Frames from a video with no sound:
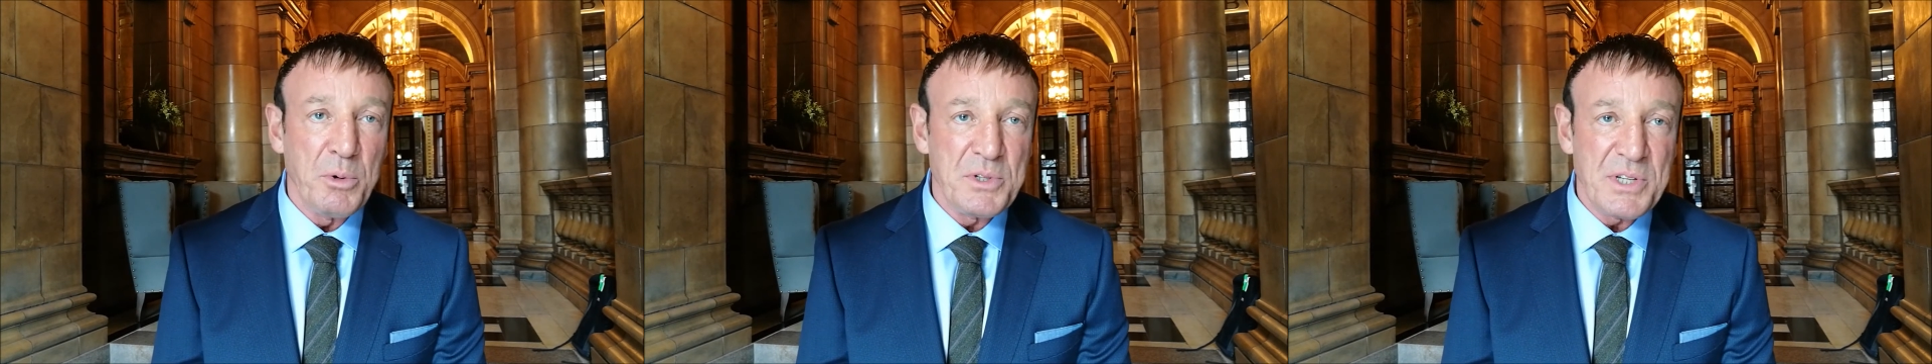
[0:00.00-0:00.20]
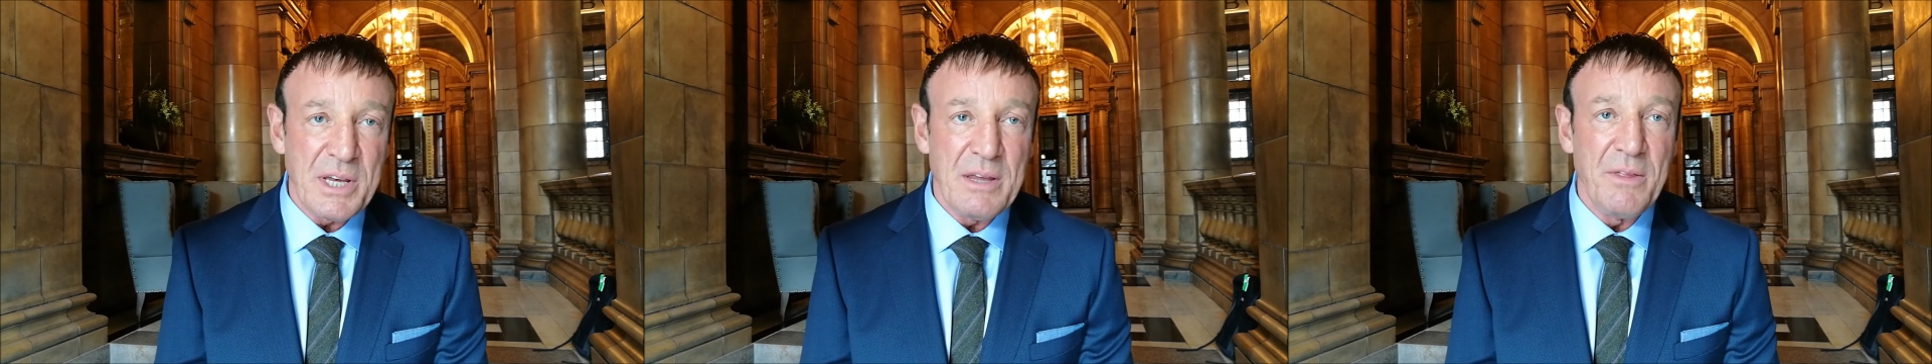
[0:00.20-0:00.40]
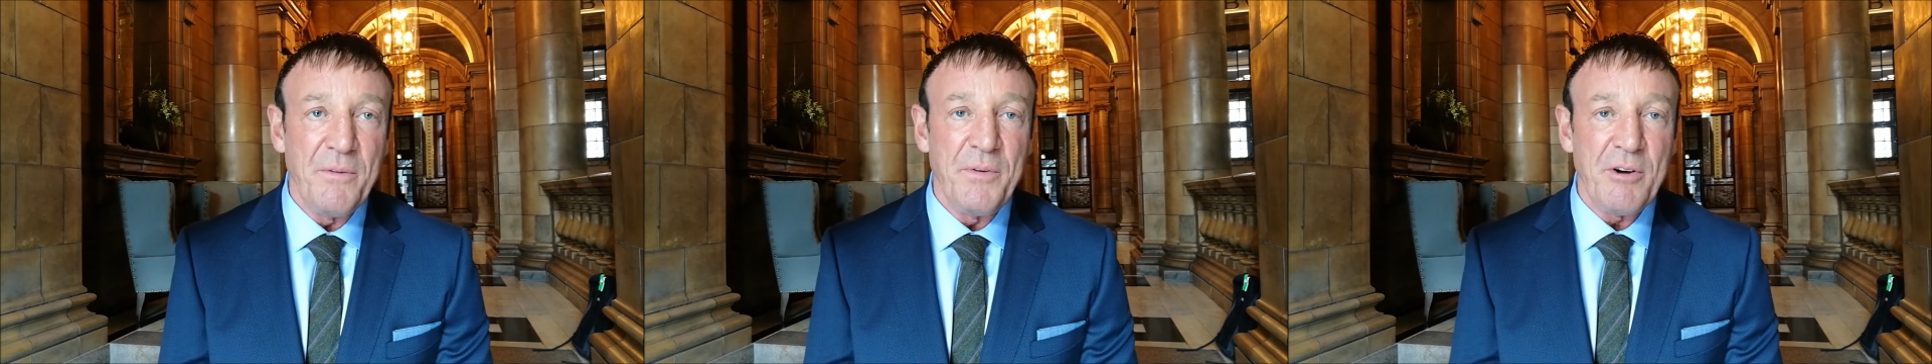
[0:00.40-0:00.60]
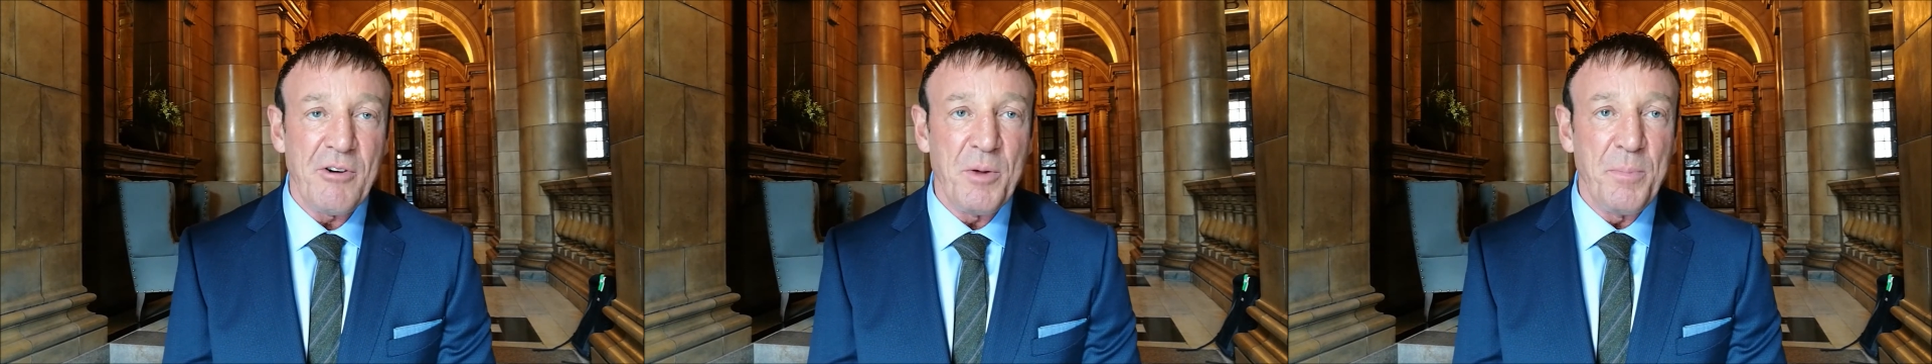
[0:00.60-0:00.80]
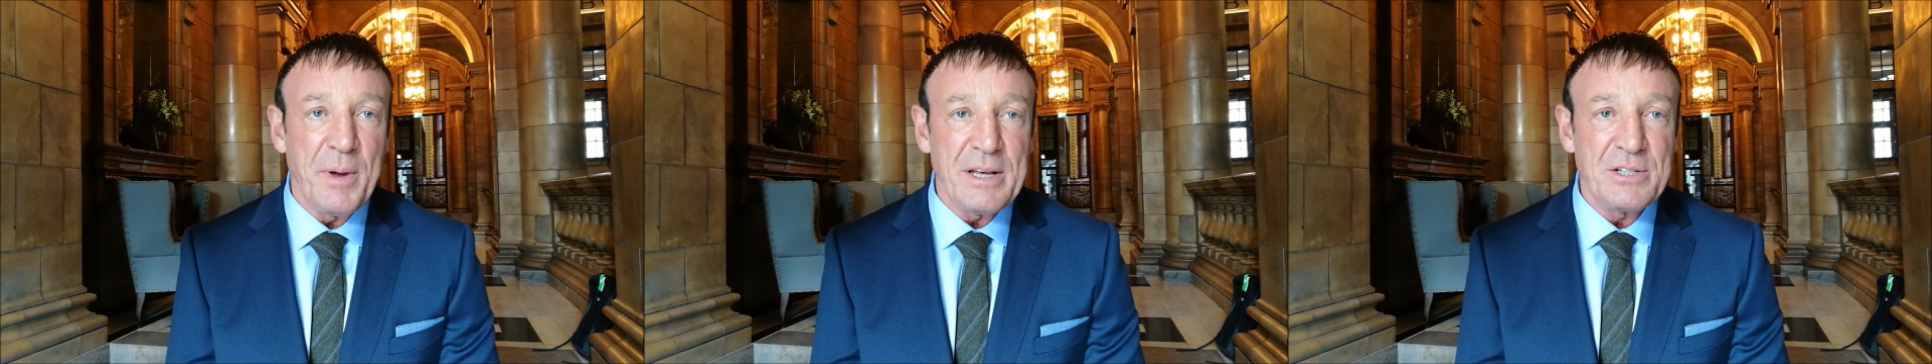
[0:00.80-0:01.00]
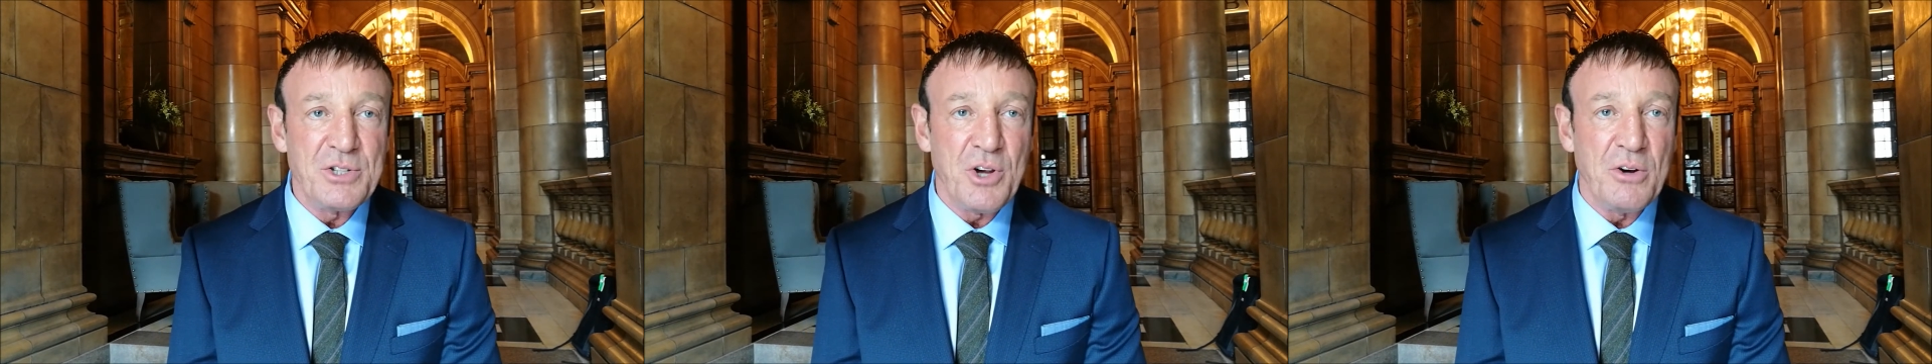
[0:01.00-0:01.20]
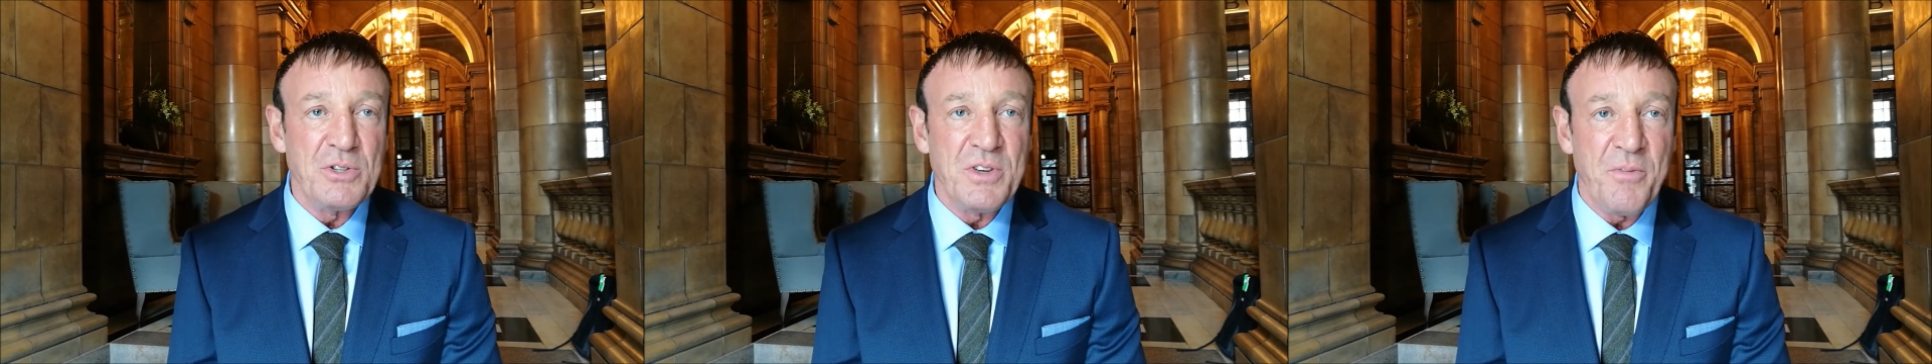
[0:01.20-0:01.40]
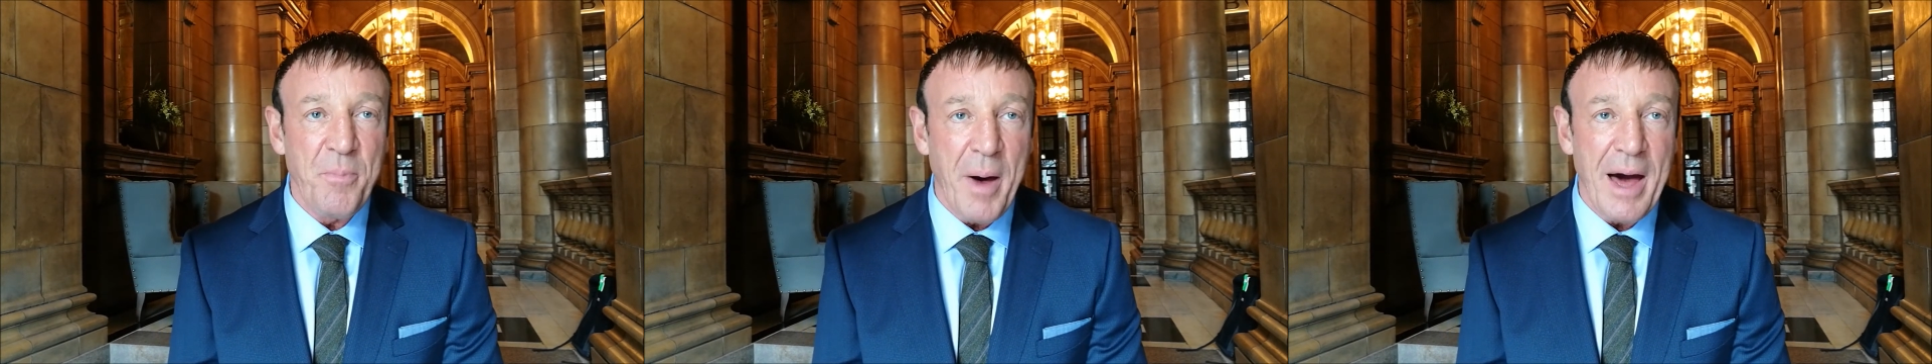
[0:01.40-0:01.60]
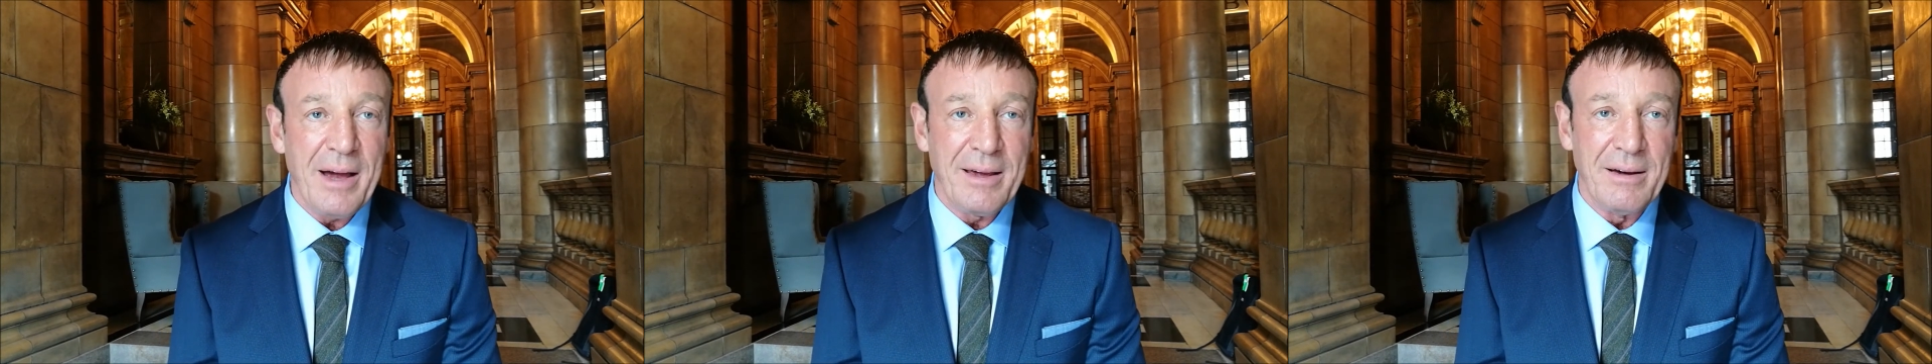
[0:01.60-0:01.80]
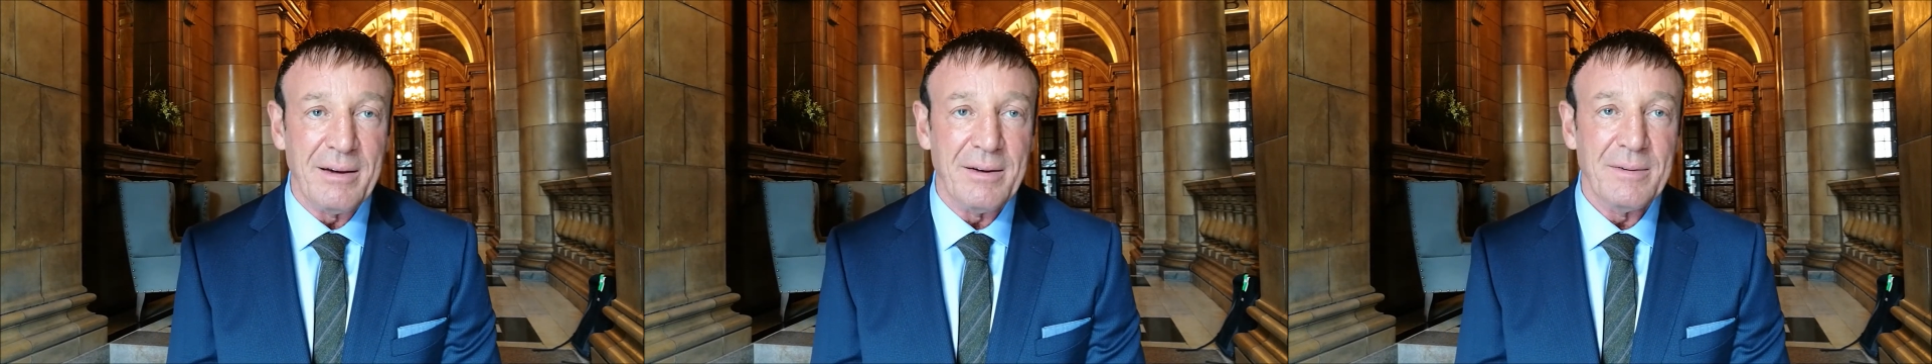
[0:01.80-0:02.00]
see the very best Joseph
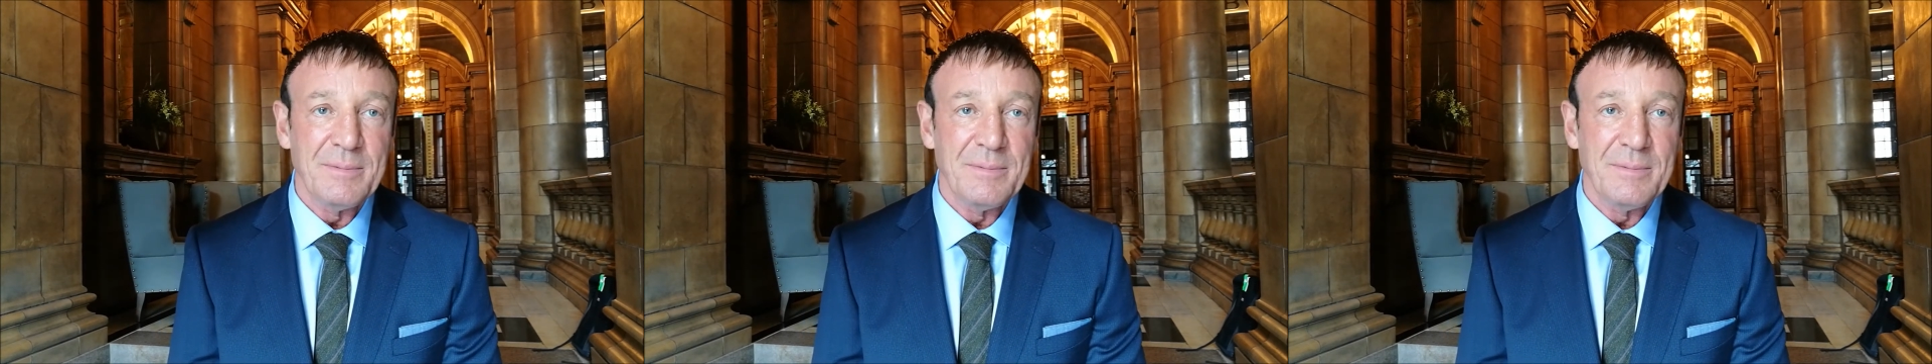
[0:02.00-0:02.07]
Parker.